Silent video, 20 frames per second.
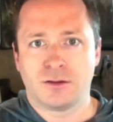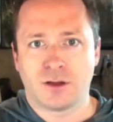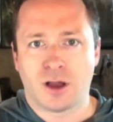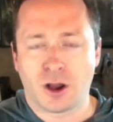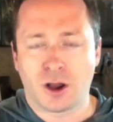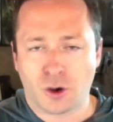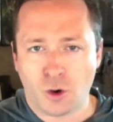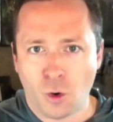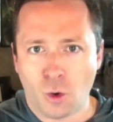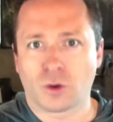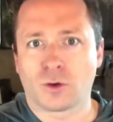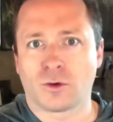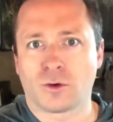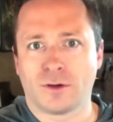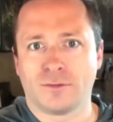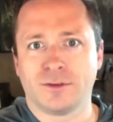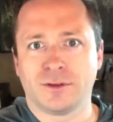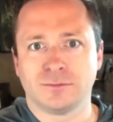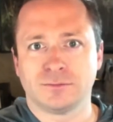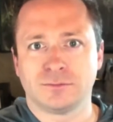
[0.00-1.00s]
A quarter
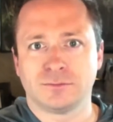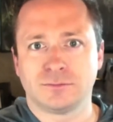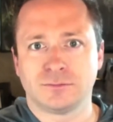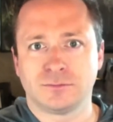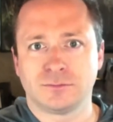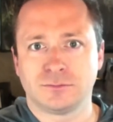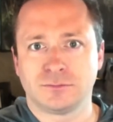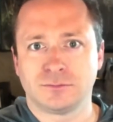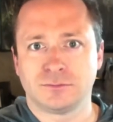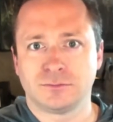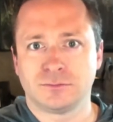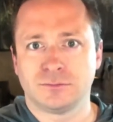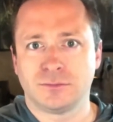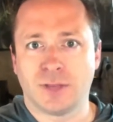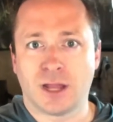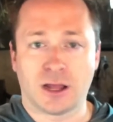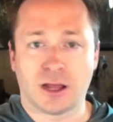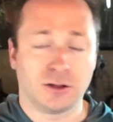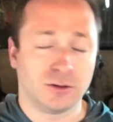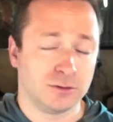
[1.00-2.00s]
of them.
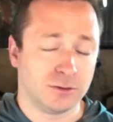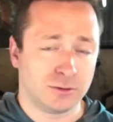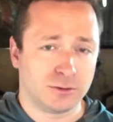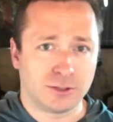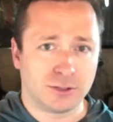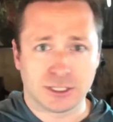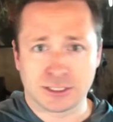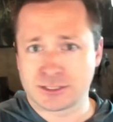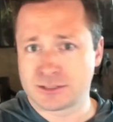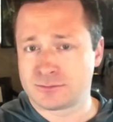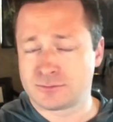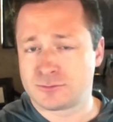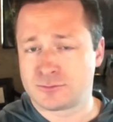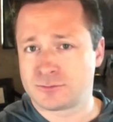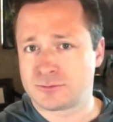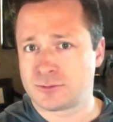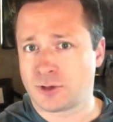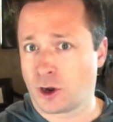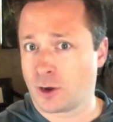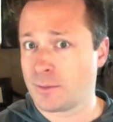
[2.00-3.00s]
Now, l- let's
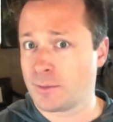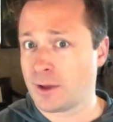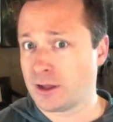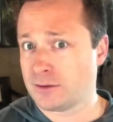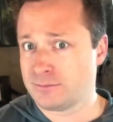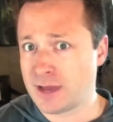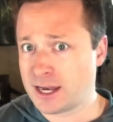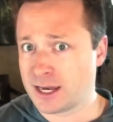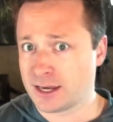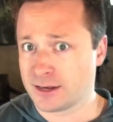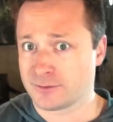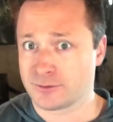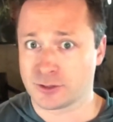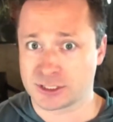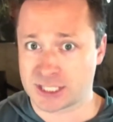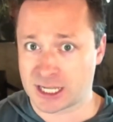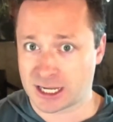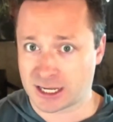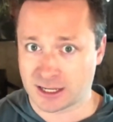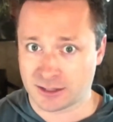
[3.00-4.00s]
talk about Merida for a
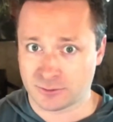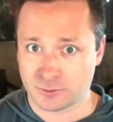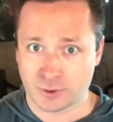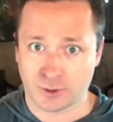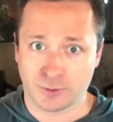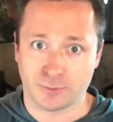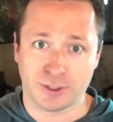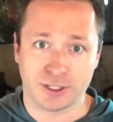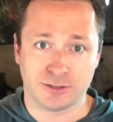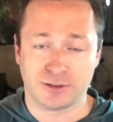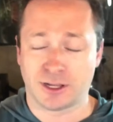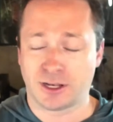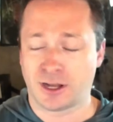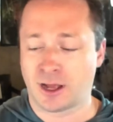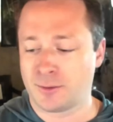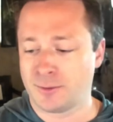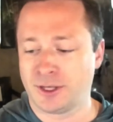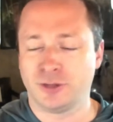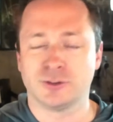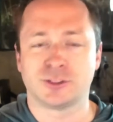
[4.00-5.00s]
second. When we and
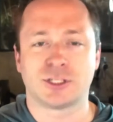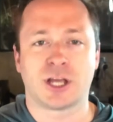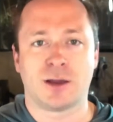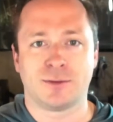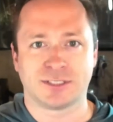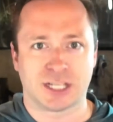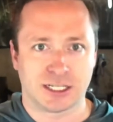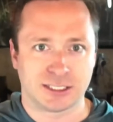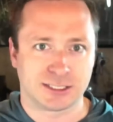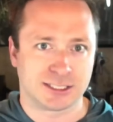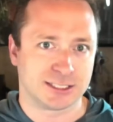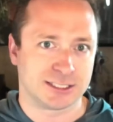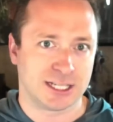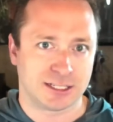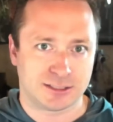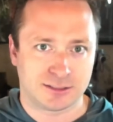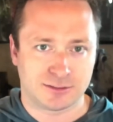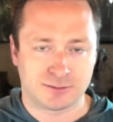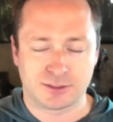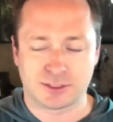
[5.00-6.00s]
I'm going to use homicides because
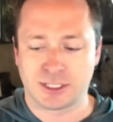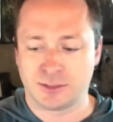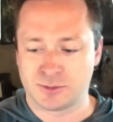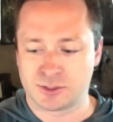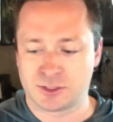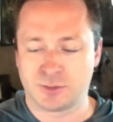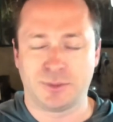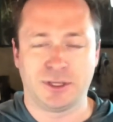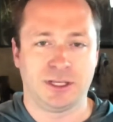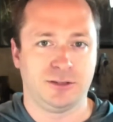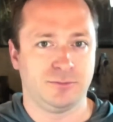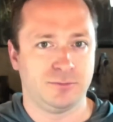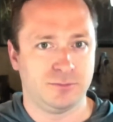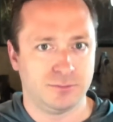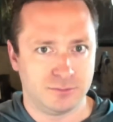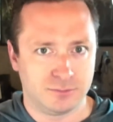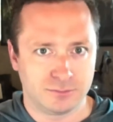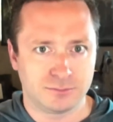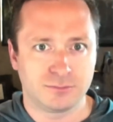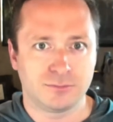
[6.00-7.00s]
that seems to be
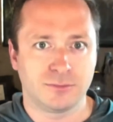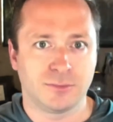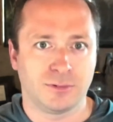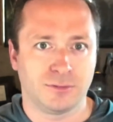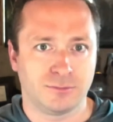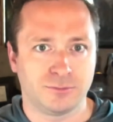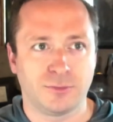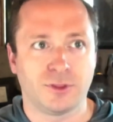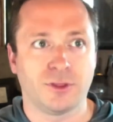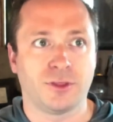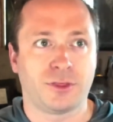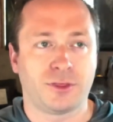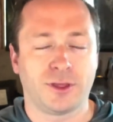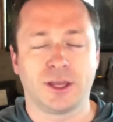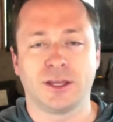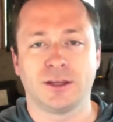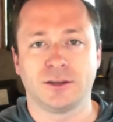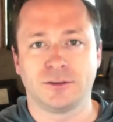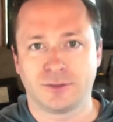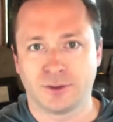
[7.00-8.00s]
the
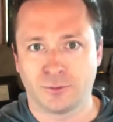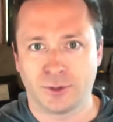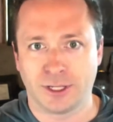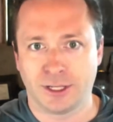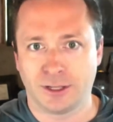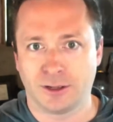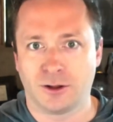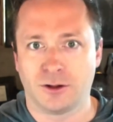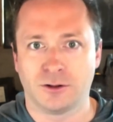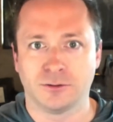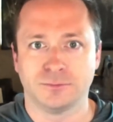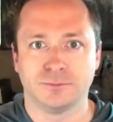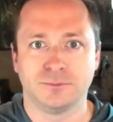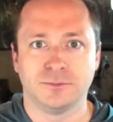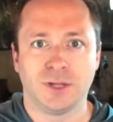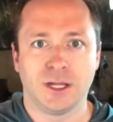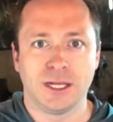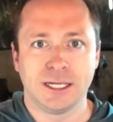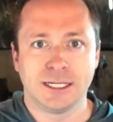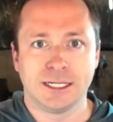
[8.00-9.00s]
thing that we all
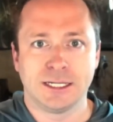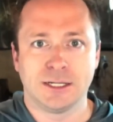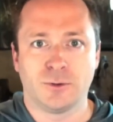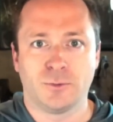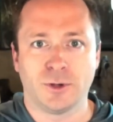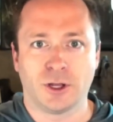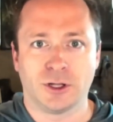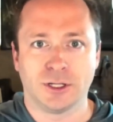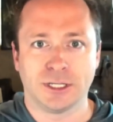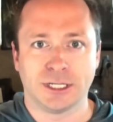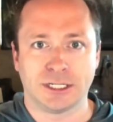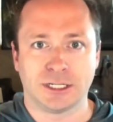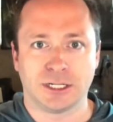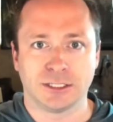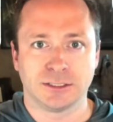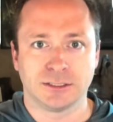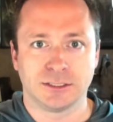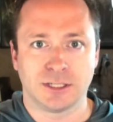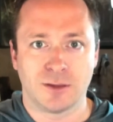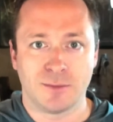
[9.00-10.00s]
we all hit
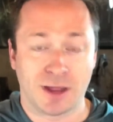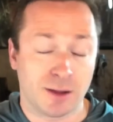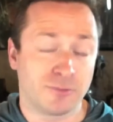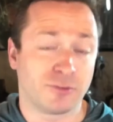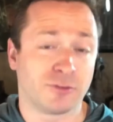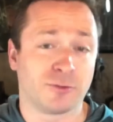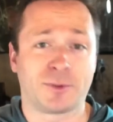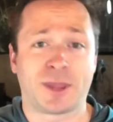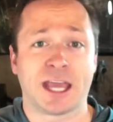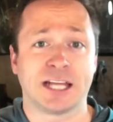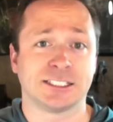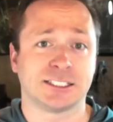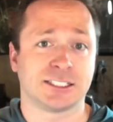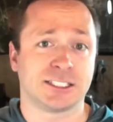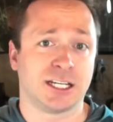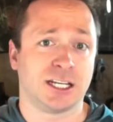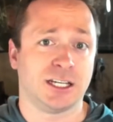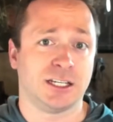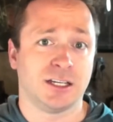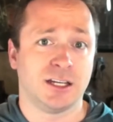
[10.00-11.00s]
on. I mean, I'm from Kansas
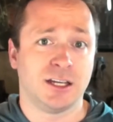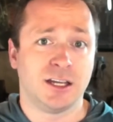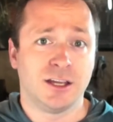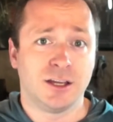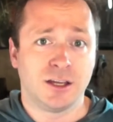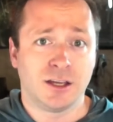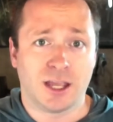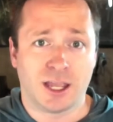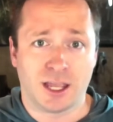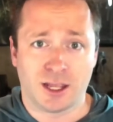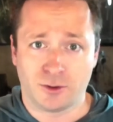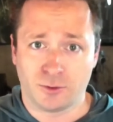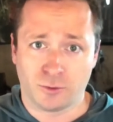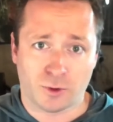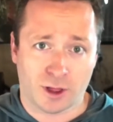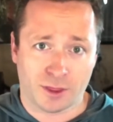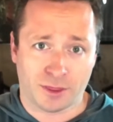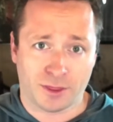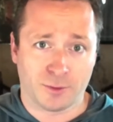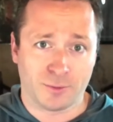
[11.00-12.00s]
City, and
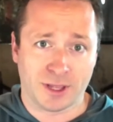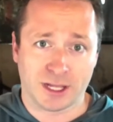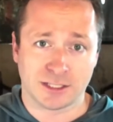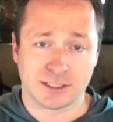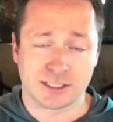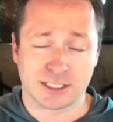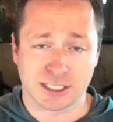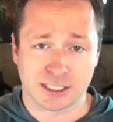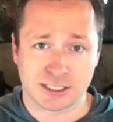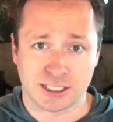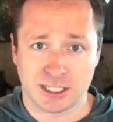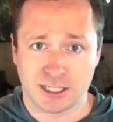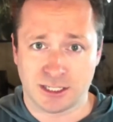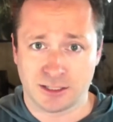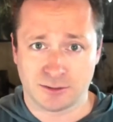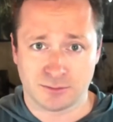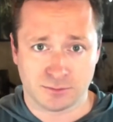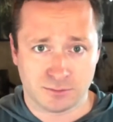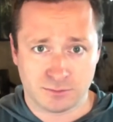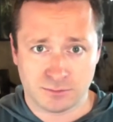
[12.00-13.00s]
I think we had
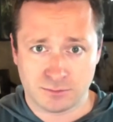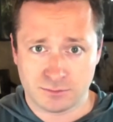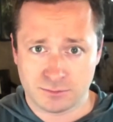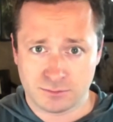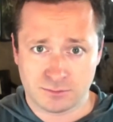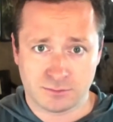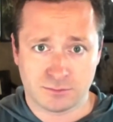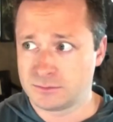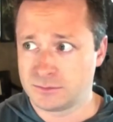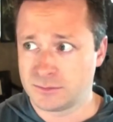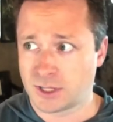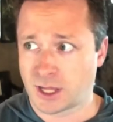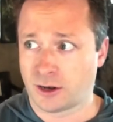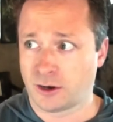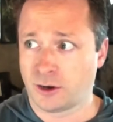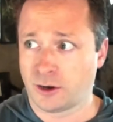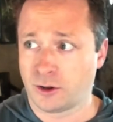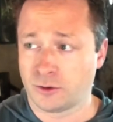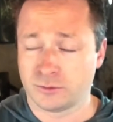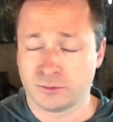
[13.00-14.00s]
16. I
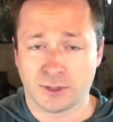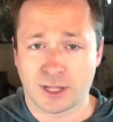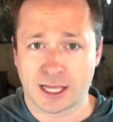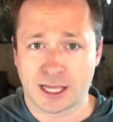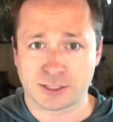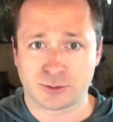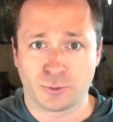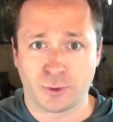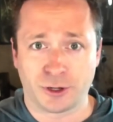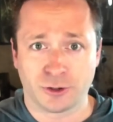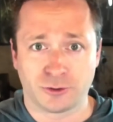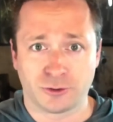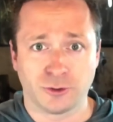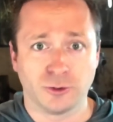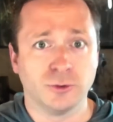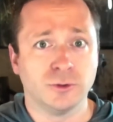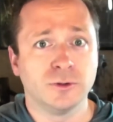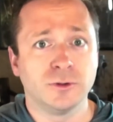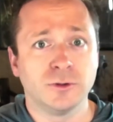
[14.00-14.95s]
don't know, last week or two.